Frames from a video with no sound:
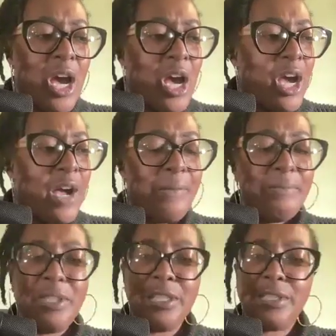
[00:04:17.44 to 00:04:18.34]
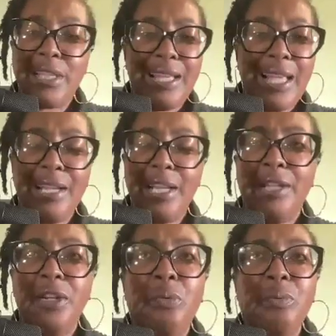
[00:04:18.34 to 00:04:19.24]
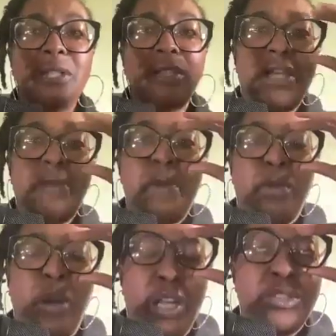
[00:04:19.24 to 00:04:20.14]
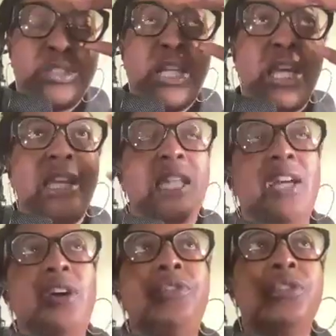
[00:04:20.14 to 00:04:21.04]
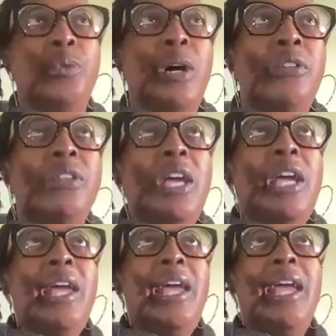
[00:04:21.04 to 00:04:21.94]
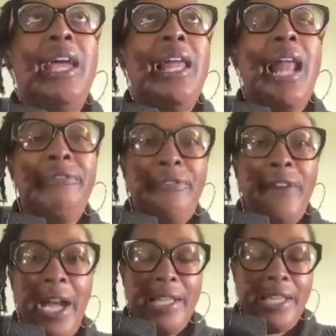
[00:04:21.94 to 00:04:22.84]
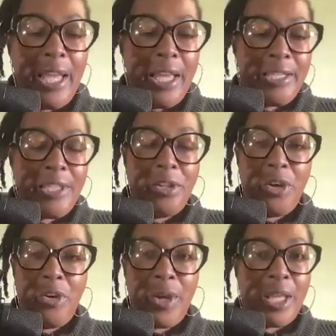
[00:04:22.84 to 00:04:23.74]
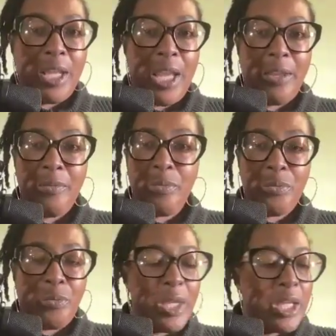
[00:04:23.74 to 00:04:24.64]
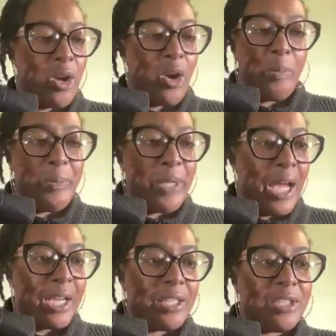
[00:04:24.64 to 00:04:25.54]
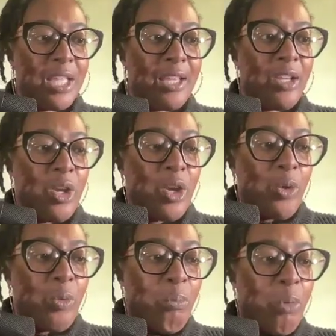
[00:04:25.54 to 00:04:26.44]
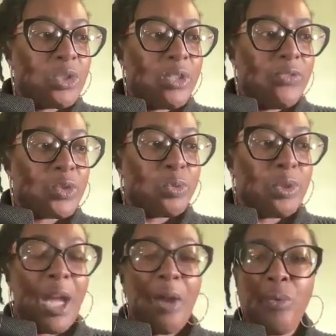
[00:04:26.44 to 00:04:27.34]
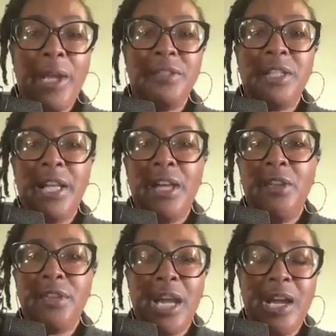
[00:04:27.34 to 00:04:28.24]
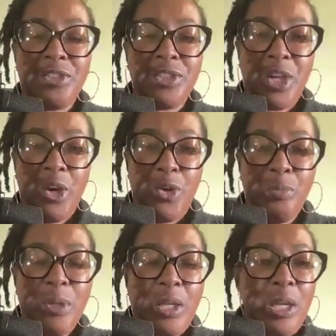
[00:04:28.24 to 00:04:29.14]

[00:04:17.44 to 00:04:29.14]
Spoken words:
I don't really think people understand that health is wealth. And I find that, and we can all be honest that most of us were not raised in a health conscious home.